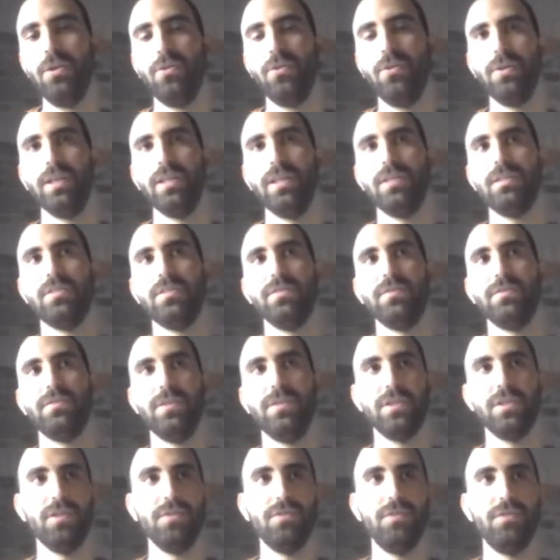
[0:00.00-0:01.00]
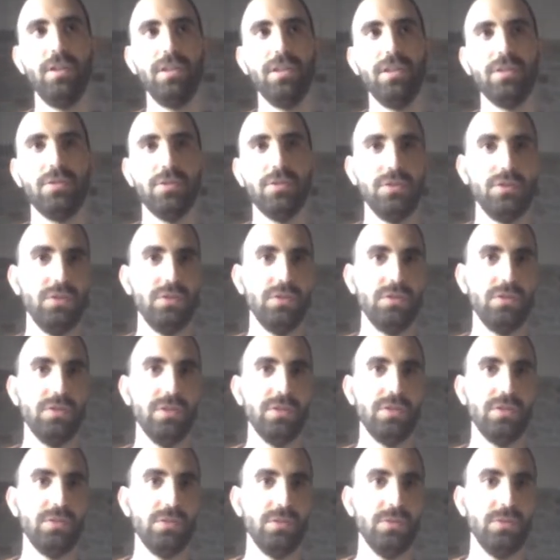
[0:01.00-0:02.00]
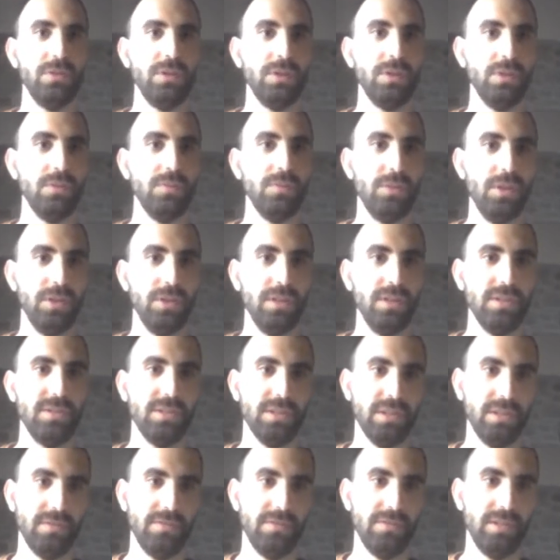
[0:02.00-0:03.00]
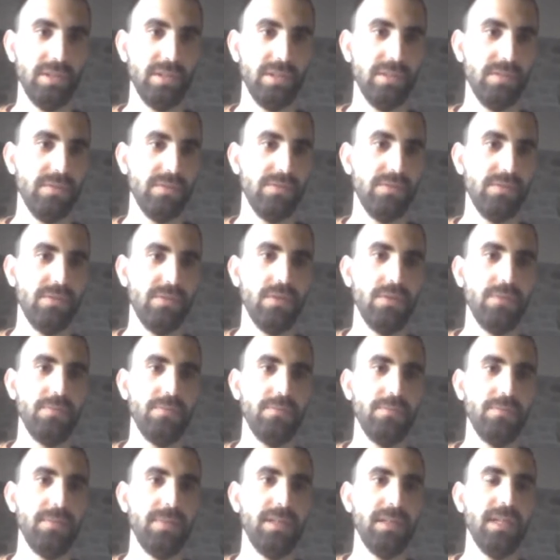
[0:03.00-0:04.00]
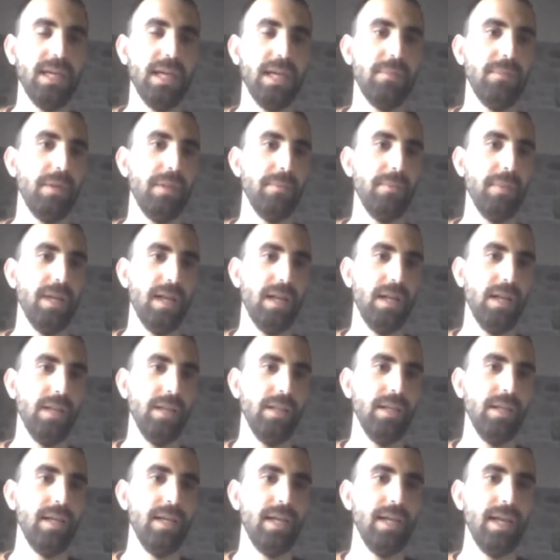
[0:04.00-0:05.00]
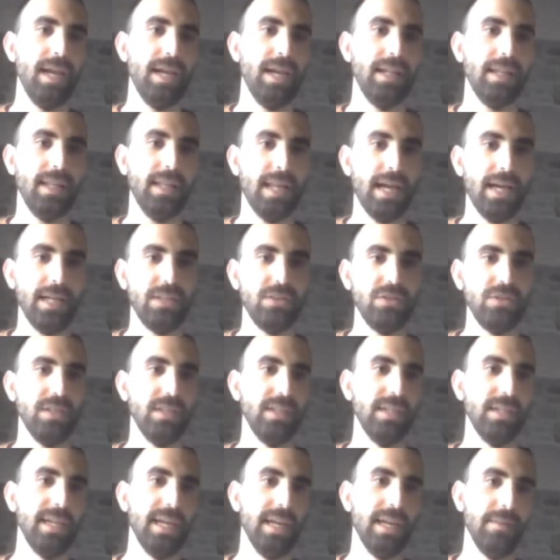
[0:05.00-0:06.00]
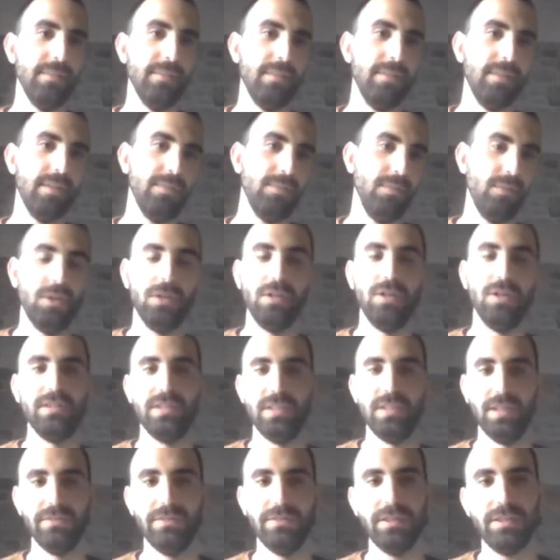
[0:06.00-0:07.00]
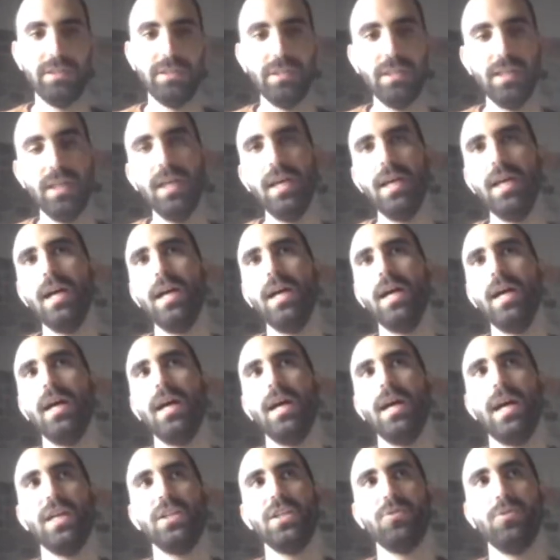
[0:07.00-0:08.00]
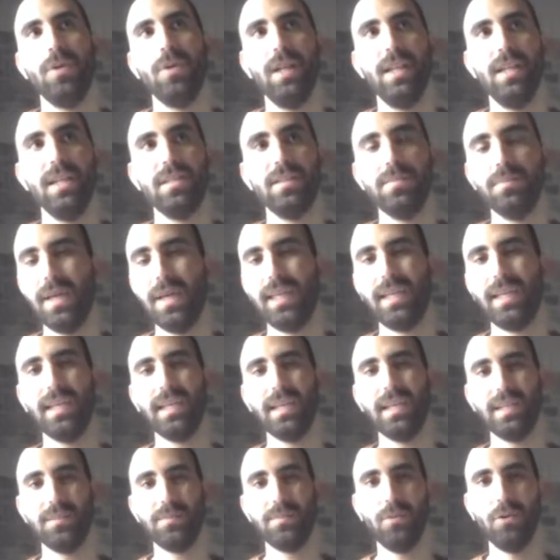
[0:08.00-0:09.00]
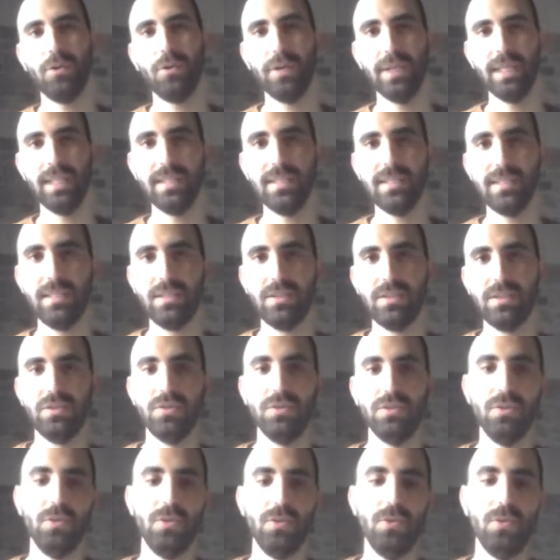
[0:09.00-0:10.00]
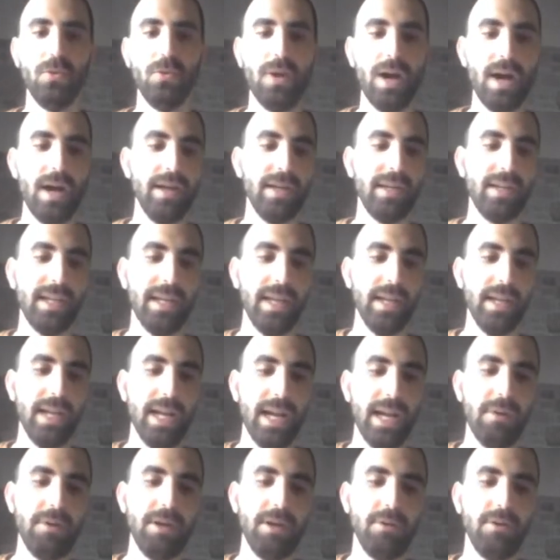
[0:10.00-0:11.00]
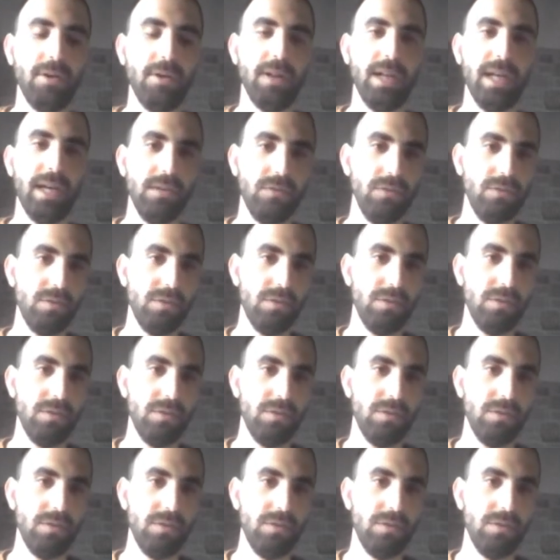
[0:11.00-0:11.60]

which first of all introduces two new model servers for PMML and LightGDM model servers, as well as making it more easy to run Canary rollout